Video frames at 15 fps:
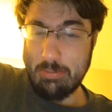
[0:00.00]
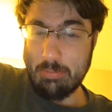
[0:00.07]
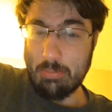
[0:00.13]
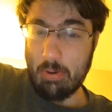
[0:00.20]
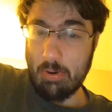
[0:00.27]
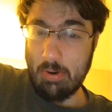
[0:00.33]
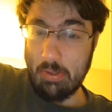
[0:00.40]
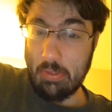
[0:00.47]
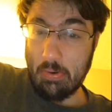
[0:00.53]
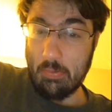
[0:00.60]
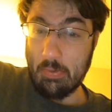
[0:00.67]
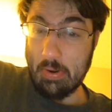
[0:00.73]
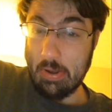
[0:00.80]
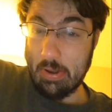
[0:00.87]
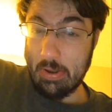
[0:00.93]
more of the
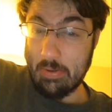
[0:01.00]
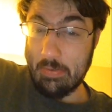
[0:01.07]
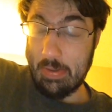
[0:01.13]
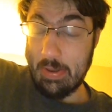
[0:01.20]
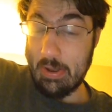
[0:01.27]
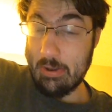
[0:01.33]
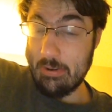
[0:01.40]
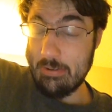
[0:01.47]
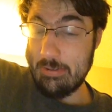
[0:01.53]
running of it